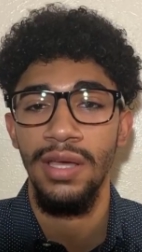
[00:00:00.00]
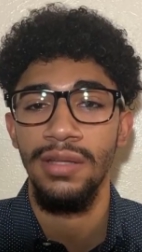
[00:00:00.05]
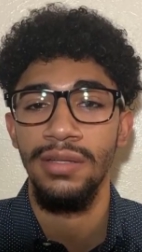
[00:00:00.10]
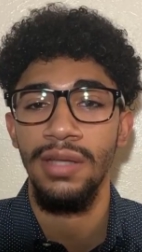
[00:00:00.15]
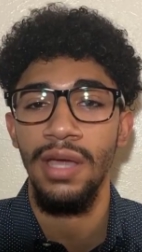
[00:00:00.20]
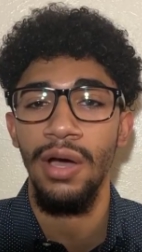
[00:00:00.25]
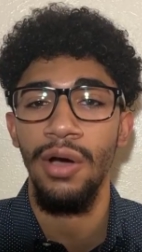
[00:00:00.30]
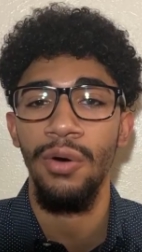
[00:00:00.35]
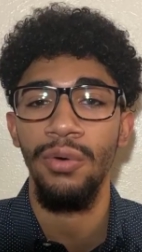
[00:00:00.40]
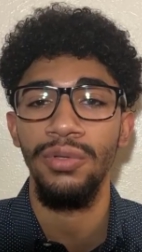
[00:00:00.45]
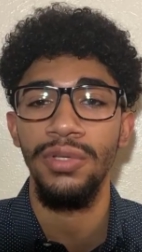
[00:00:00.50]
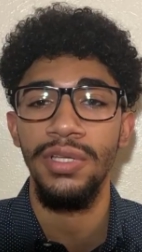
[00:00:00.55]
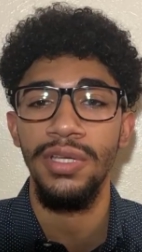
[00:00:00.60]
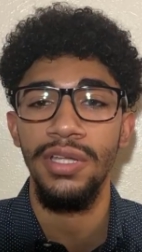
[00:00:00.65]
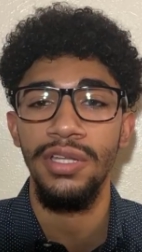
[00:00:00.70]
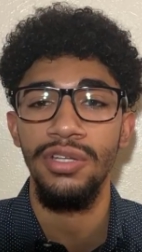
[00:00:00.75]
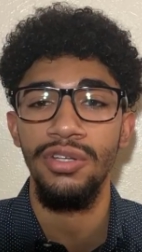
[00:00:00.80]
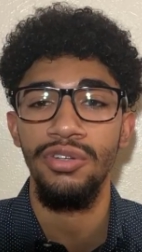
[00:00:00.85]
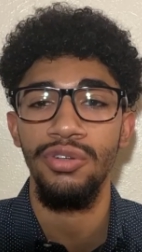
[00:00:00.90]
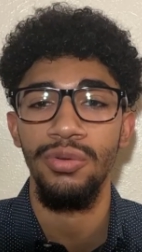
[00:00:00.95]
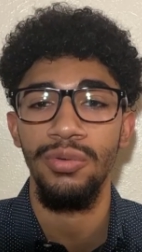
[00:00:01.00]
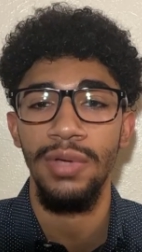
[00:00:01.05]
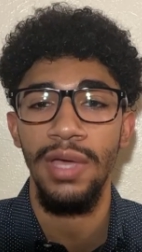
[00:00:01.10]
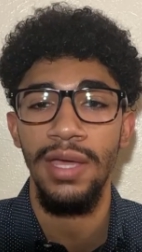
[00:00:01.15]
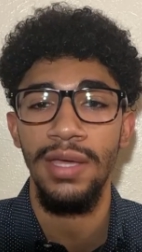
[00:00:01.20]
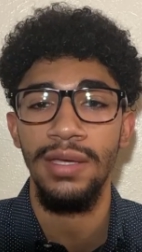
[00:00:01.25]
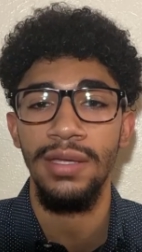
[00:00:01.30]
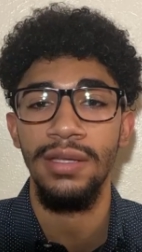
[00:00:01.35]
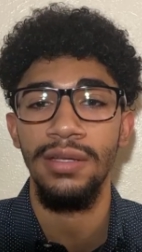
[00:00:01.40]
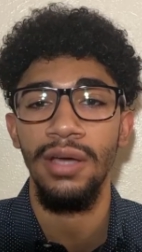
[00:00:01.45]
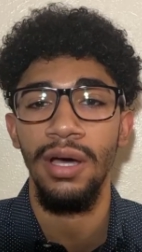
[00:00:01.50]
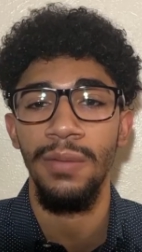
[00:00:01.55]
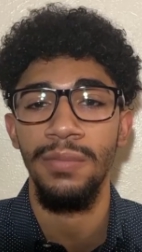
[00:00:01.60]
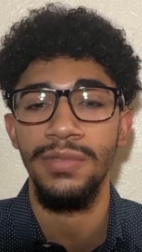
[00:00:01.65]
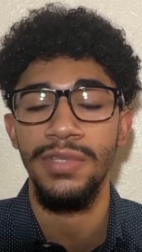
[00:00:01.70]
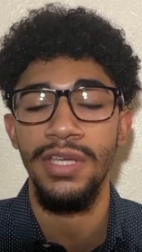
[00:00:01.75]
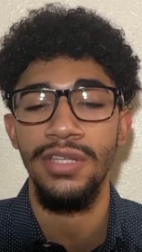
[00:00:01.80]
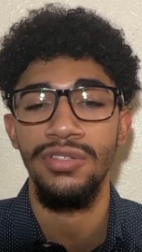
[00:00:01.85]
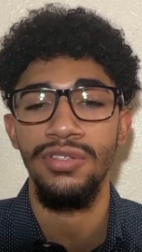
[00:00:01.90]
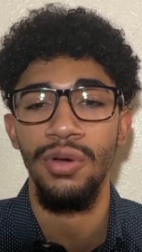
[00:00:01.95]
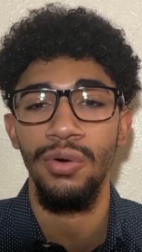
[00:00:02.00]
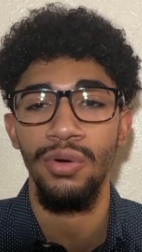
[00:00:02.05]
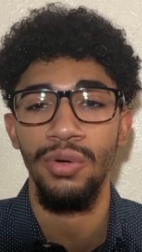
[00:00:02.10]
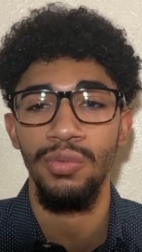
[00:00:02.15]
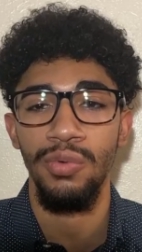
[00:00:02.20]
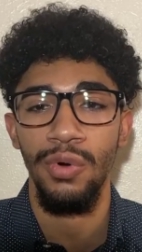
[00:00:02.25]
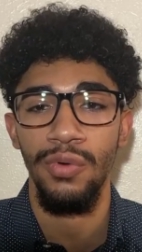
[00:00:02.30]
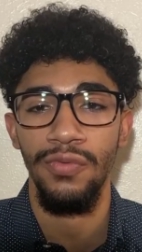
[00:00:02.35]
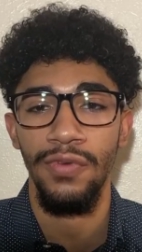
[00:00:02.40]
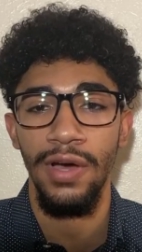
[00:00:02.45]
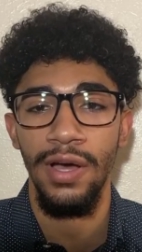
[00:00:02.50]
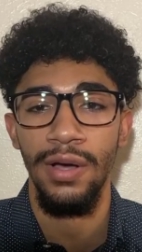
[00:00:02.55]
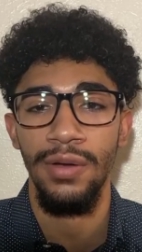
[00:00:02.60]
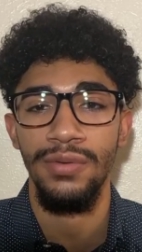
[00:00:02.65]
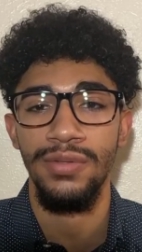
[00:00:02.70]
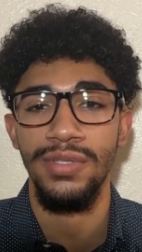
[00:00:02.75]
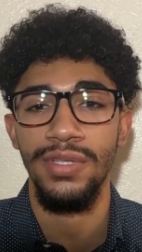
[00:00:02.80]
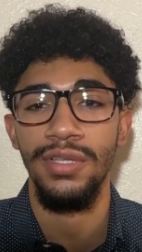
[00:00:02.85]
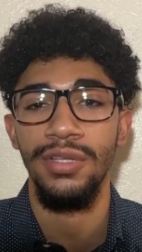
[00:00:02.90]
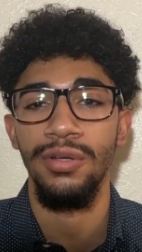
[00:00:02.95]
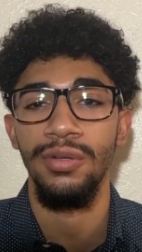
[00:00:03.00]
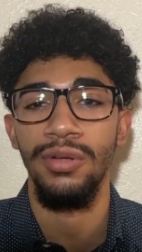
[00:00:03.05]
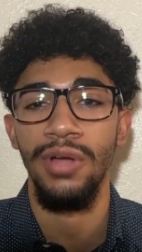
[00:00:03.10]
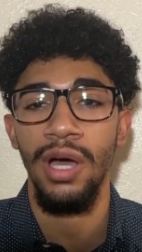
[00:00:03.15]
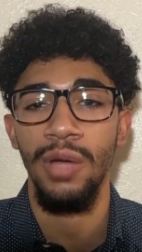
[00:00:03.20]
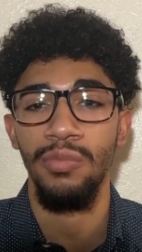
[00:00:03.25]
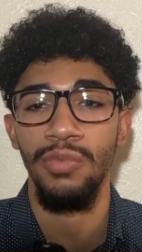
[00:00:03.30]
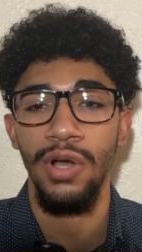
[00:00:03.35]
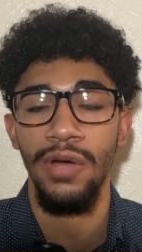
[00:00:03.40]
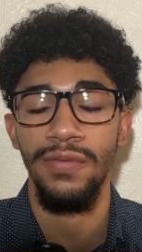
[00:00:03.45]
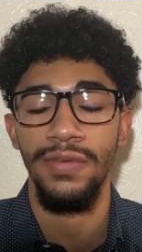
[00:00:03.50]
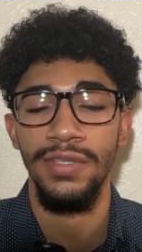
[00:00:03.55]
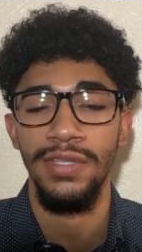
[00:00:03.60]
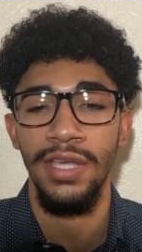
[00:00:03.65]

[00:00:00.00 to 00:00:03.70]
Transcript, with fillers: Not only can you create and update donor profiles in your nonprofit